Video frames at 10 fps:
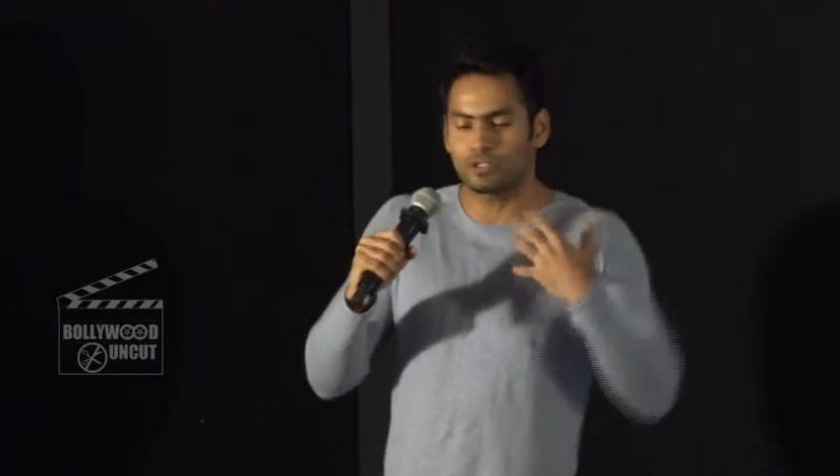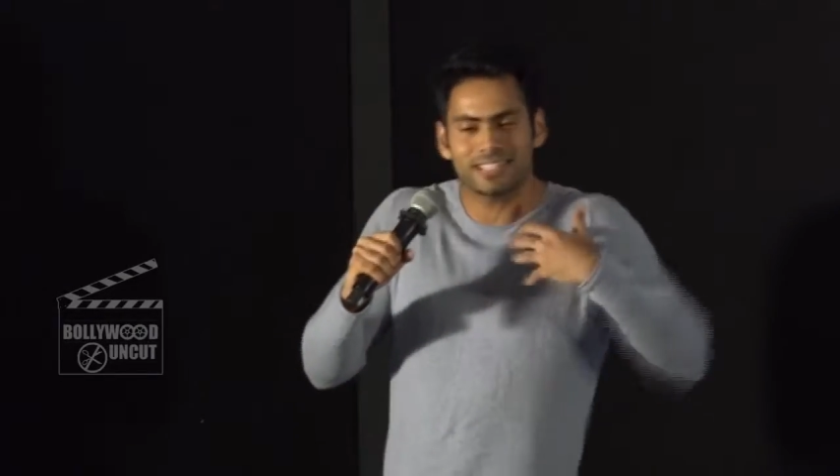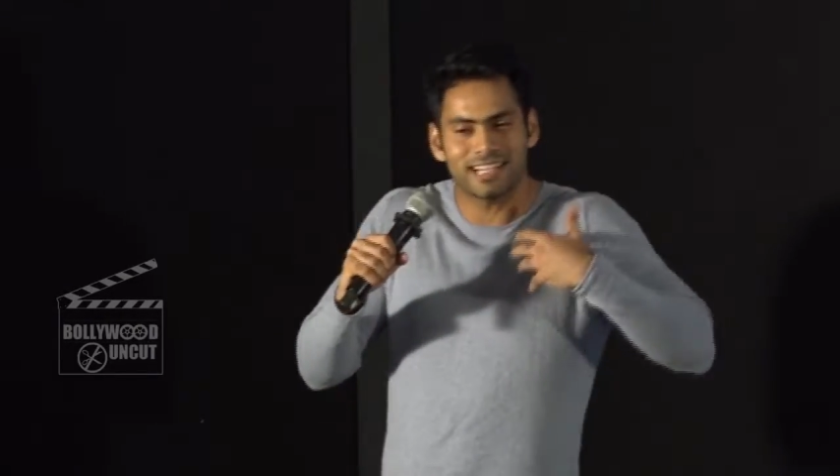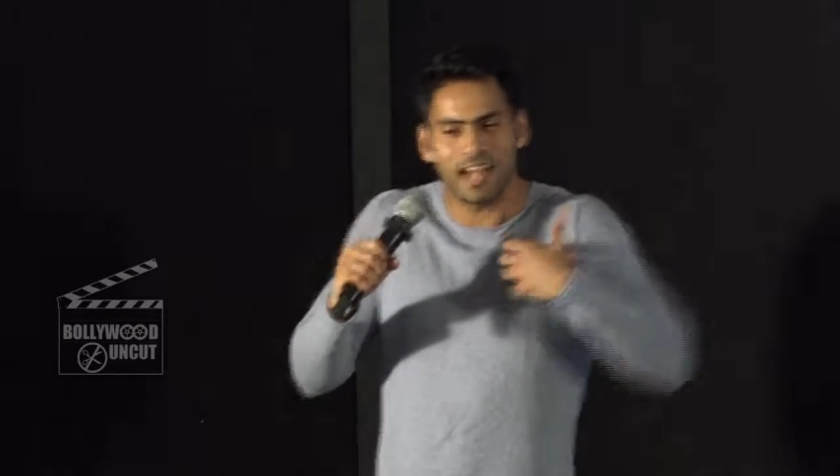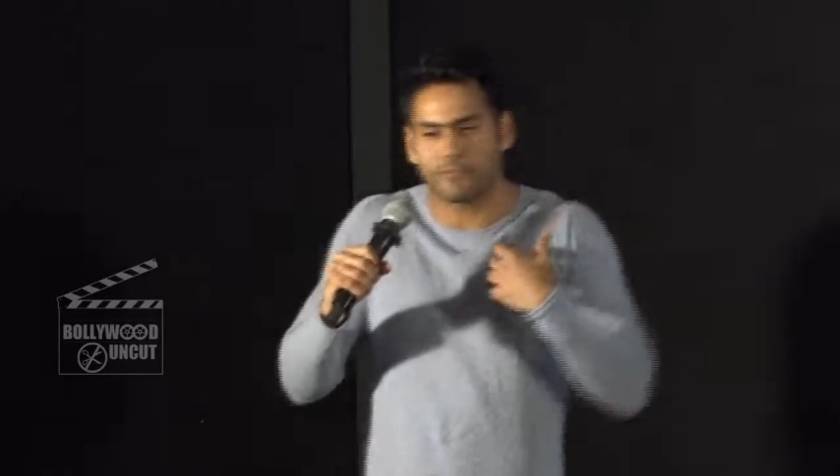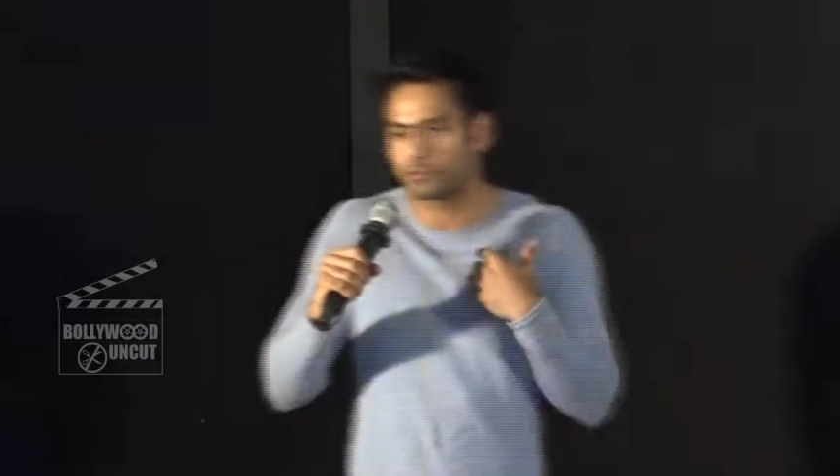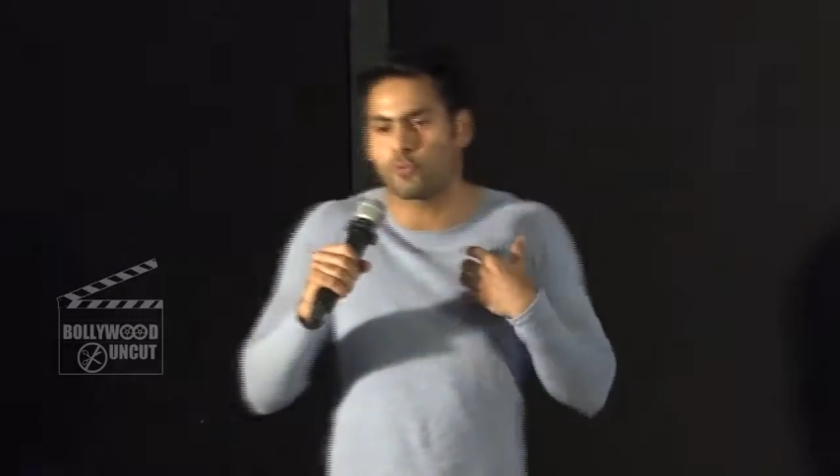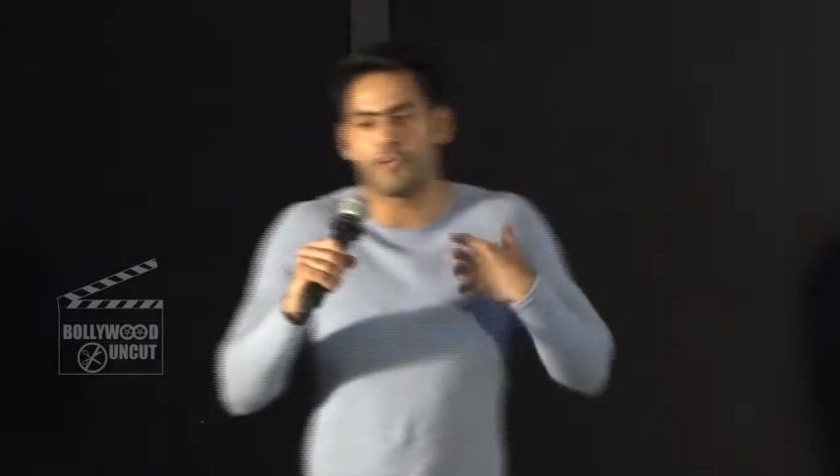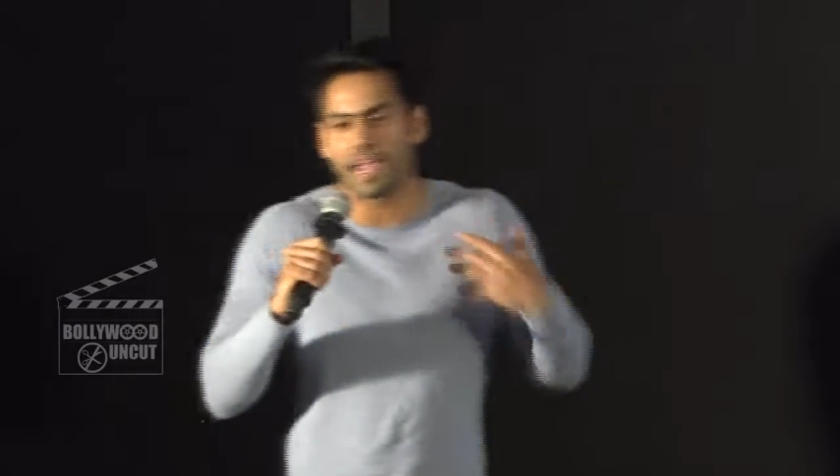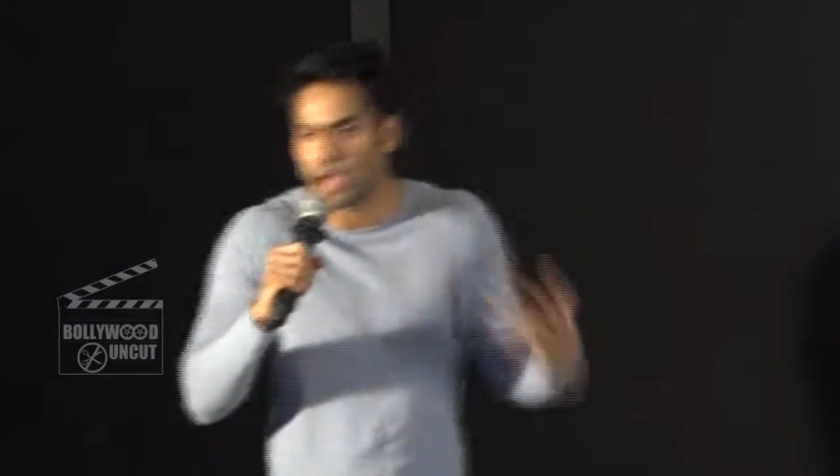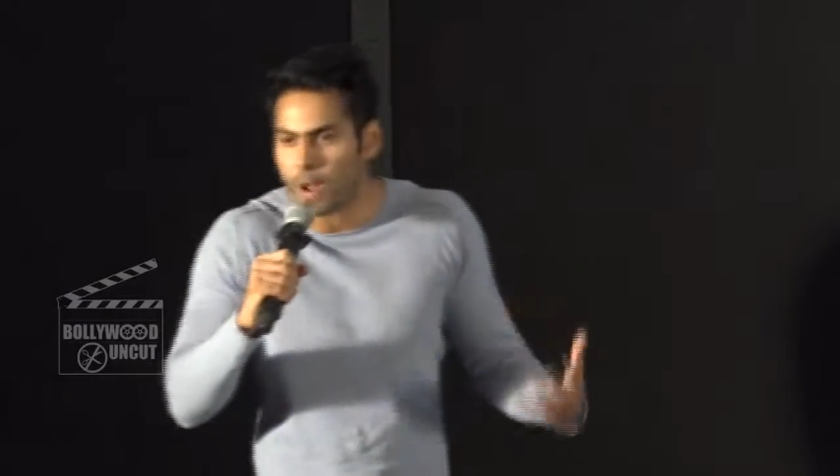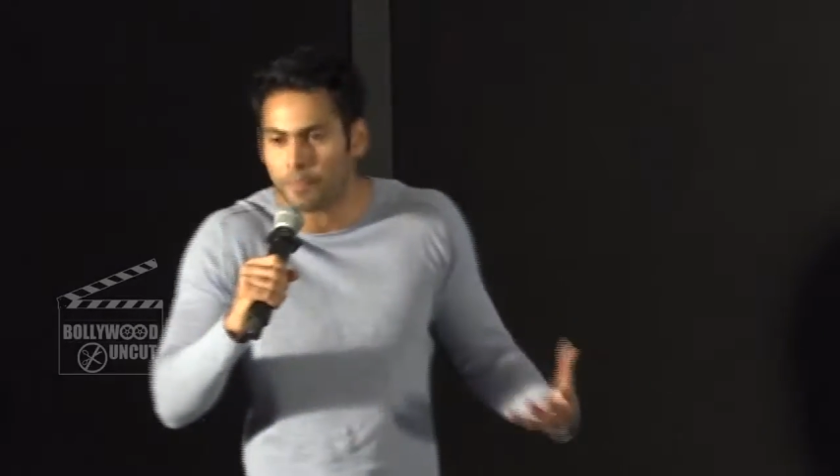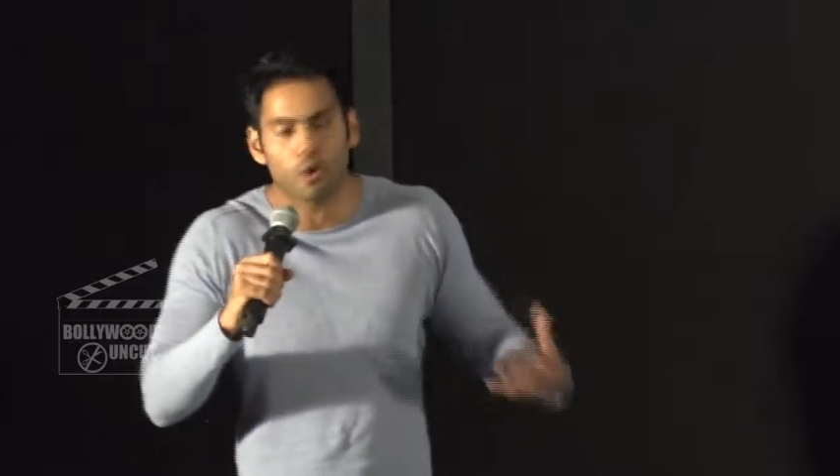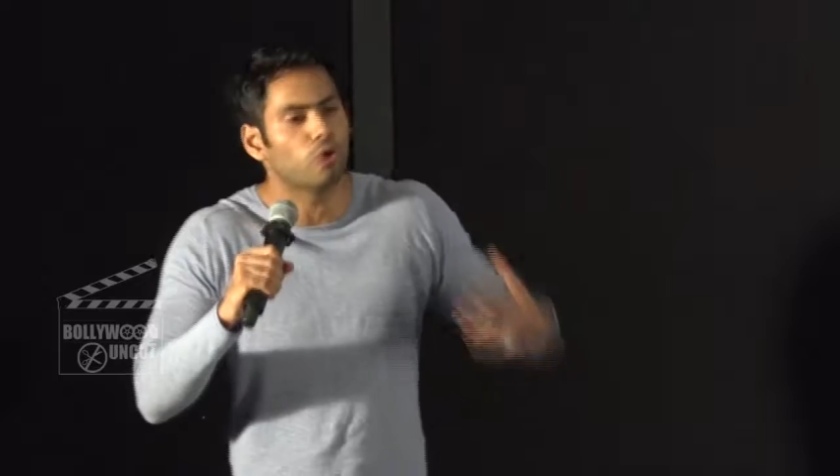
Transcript: who just loves to wake up,